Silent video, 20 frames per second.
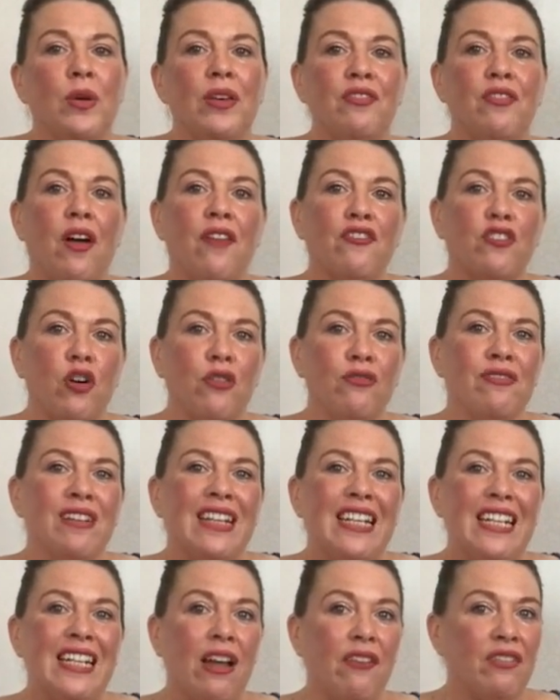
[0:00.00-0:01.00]
If I've got
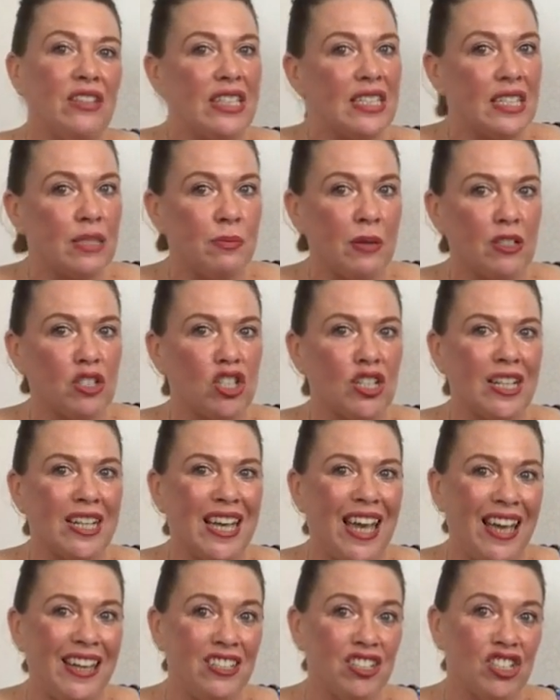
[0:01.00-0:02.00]
really lovely special
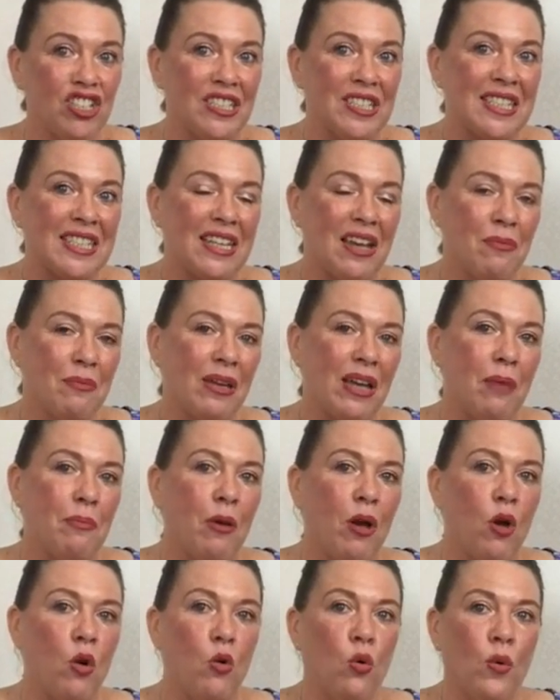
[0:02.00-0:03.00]
occasions coming up,
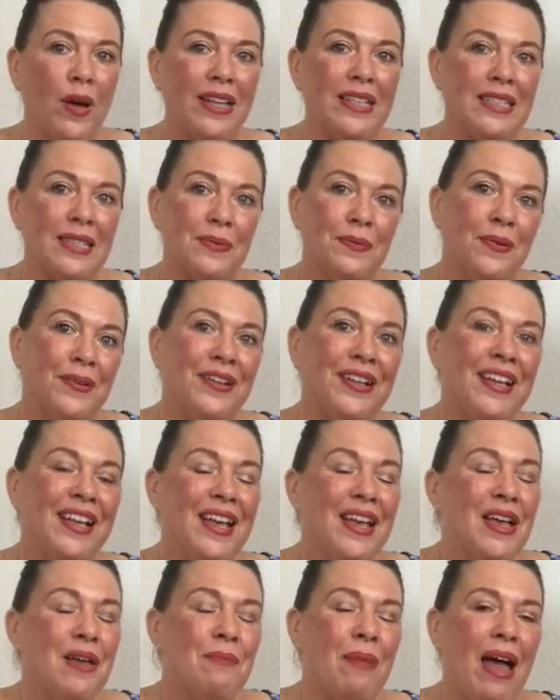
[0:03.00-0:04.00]
I always want
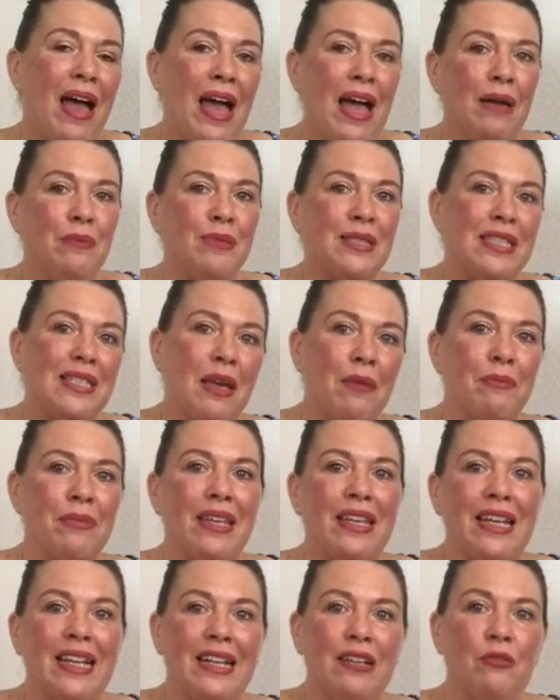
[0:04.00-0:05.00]
perhaps
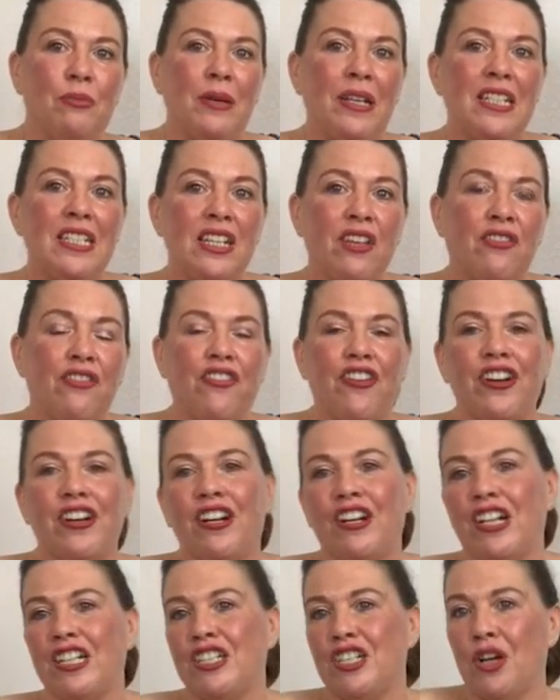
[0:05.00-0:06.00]
something a little bit different,
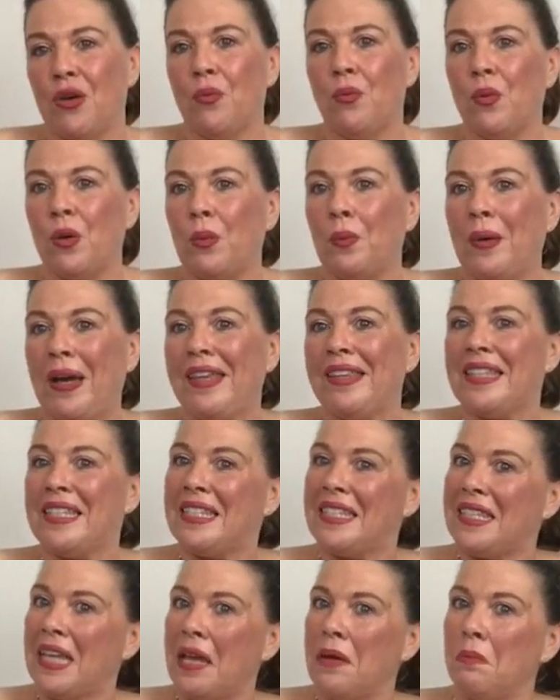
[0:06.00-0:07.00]
and I don't want to wear the
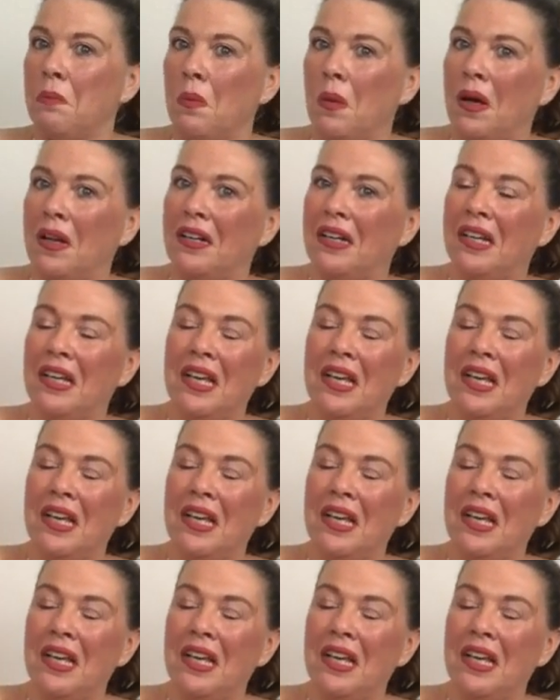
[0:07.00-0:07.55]
same one